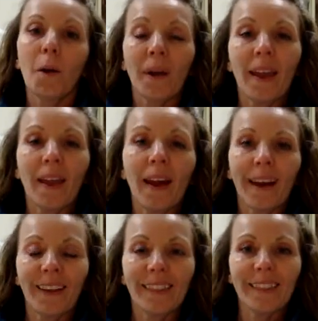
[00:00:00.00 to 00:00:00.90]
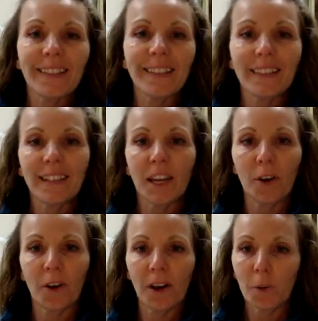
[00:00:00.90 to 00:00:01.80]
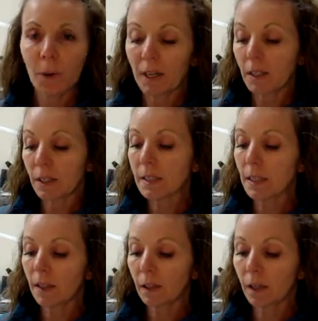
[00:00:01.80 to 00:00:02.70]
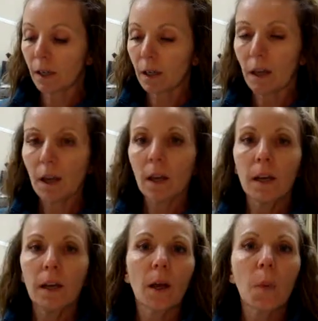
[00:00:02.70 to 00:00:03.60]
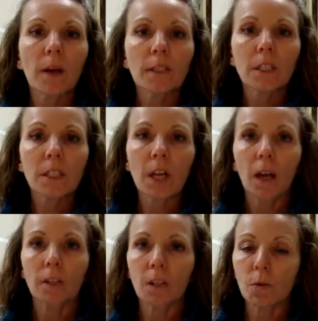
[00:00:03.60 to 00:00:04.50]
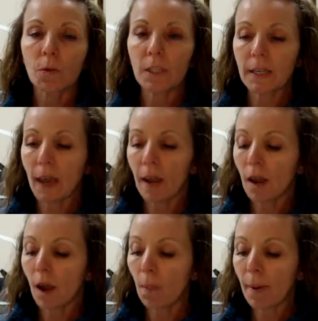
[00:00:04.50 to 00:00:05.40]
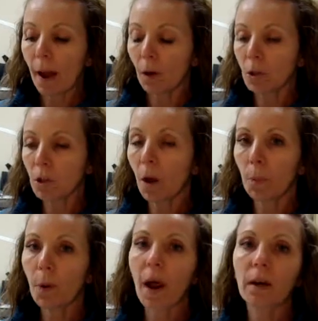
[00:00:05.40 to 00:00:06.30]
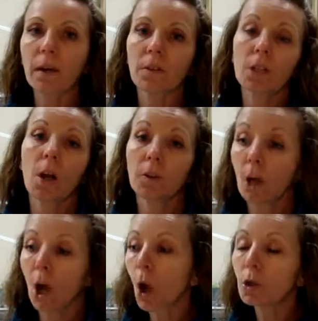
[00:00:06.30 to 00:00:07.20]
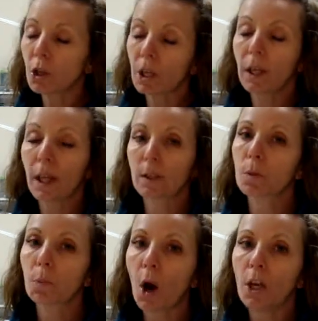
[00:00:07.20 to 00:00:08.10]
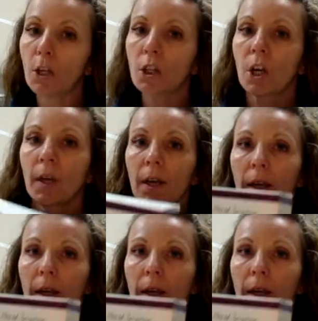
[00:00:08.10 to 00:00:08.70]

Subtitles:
Okay, hi, this is Carrie at Radiant Skin Clinic, and I wanted to talk to you today about a product that's called the UltraCleanse Brush.